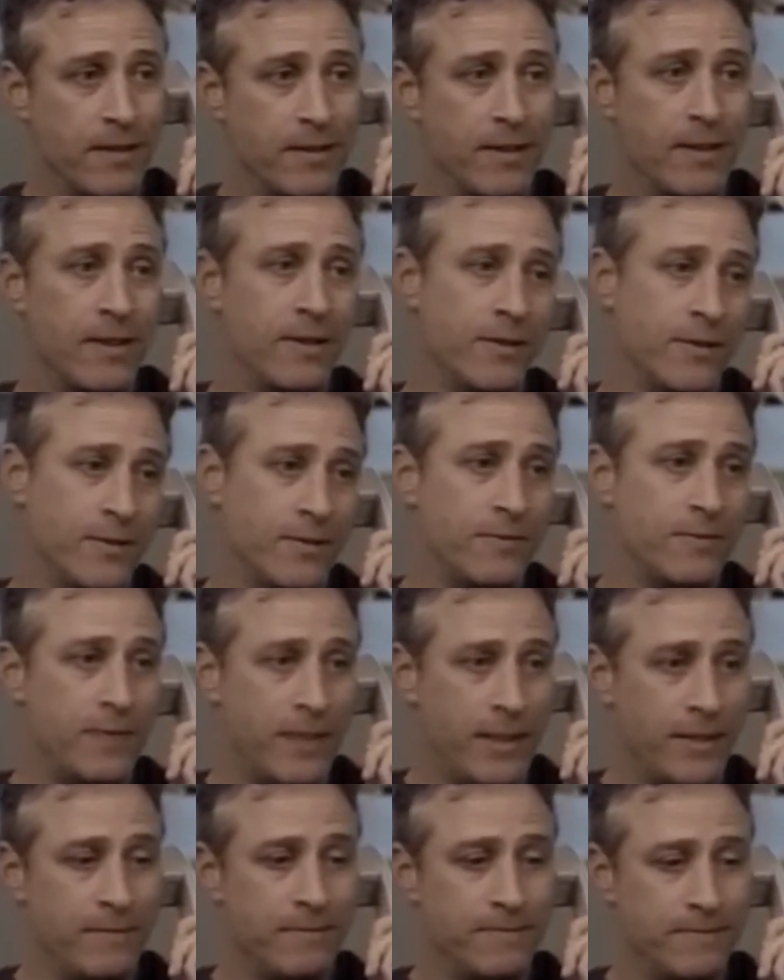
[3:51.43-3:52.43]
although you
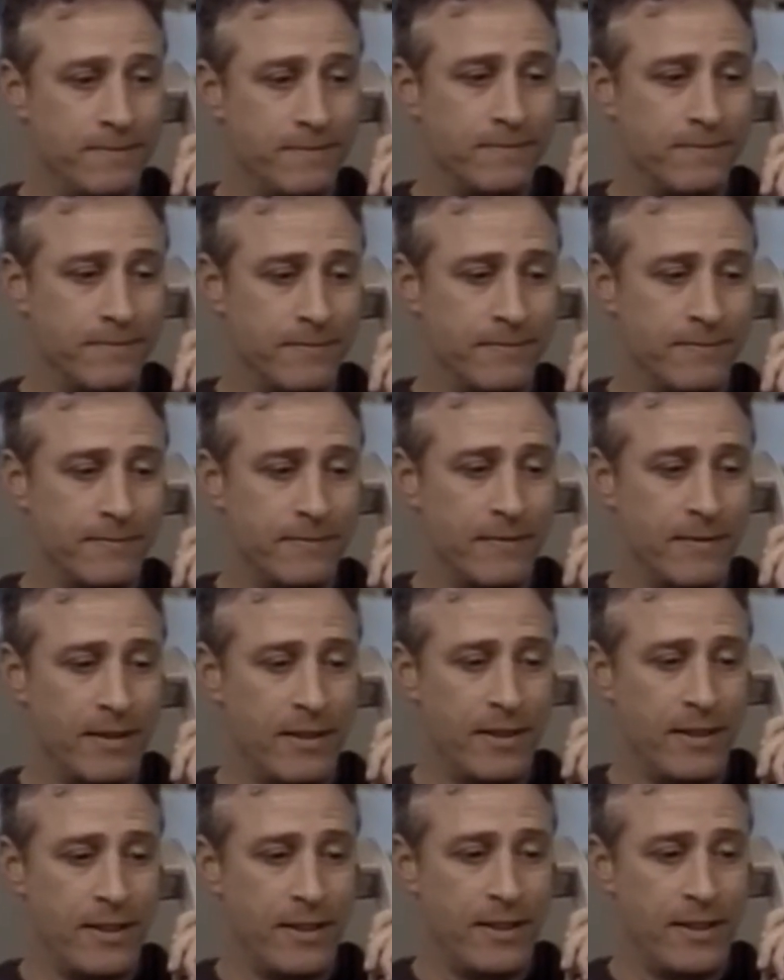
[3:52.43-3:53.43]
know,
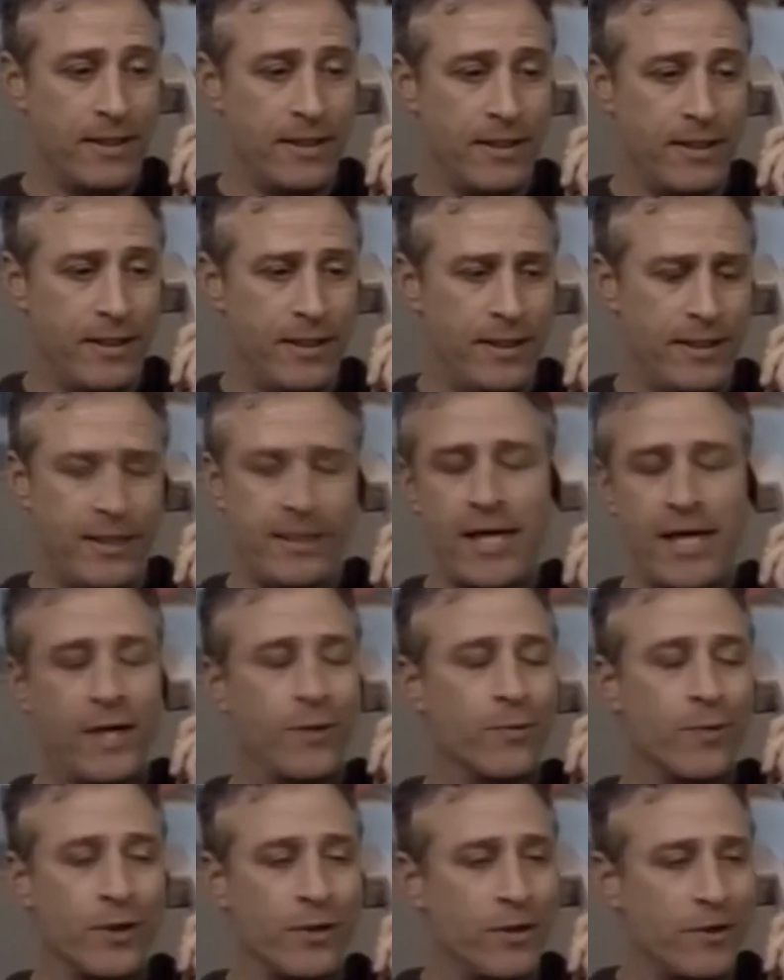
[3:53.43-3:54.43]
he did kind
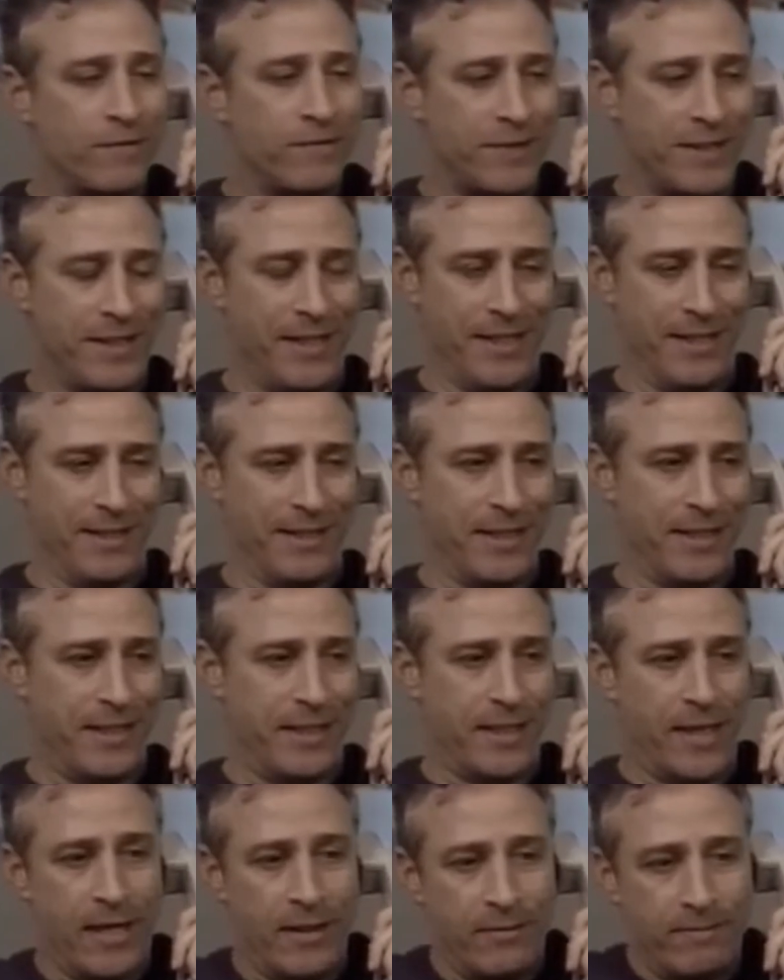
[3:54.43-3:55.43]
of run off at the end,
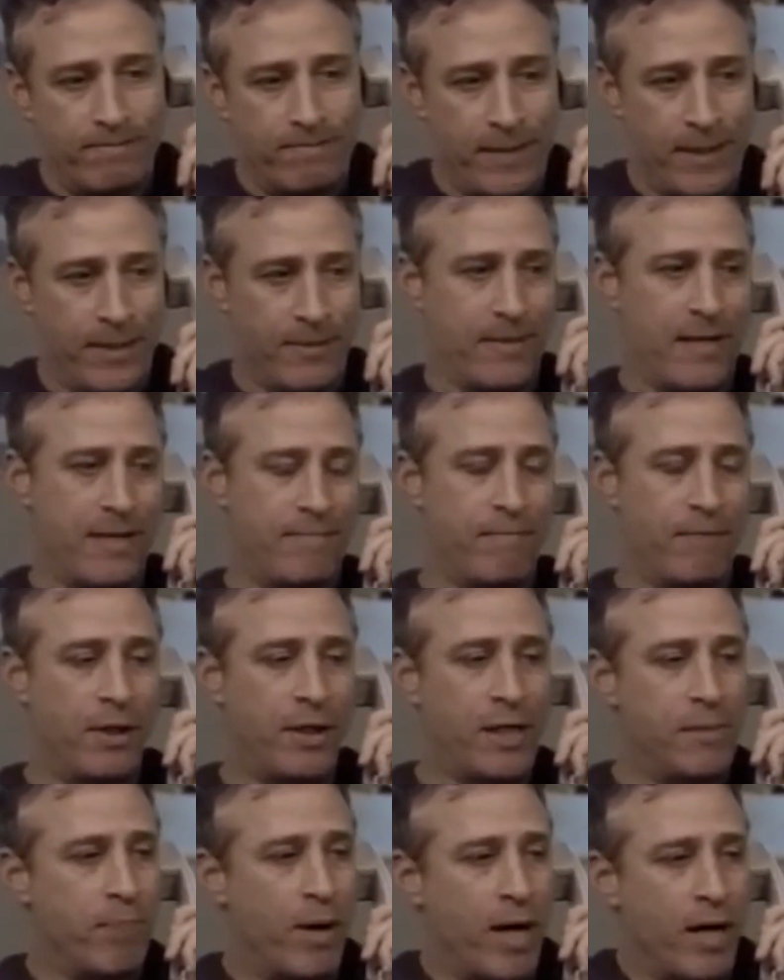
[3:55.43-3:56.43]
like I, you know, had
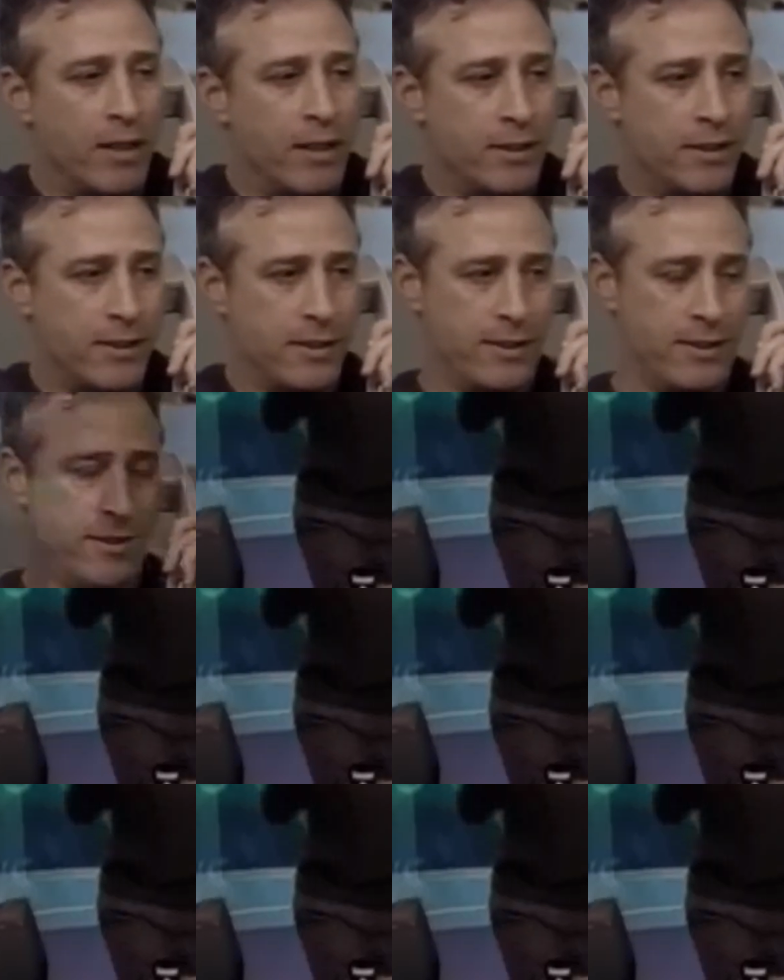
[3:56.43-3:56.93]
monkeypox.